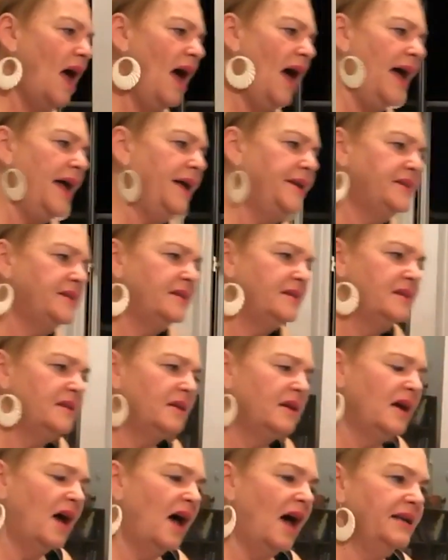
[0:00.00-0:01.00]
And
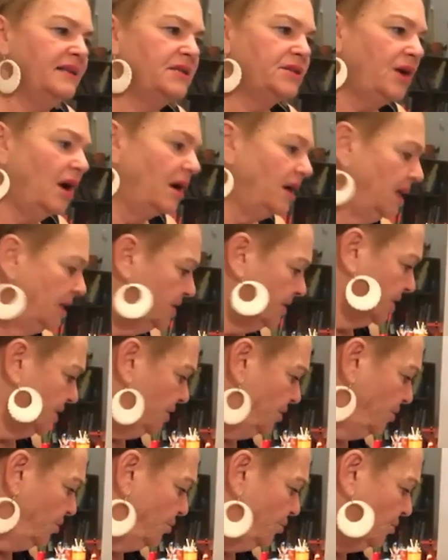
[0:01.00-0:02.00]
I started
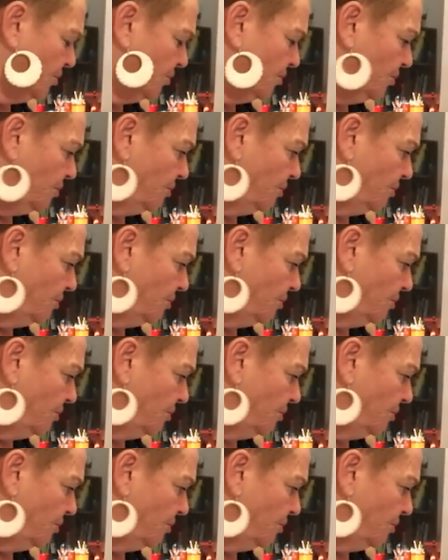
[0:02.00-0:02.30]
to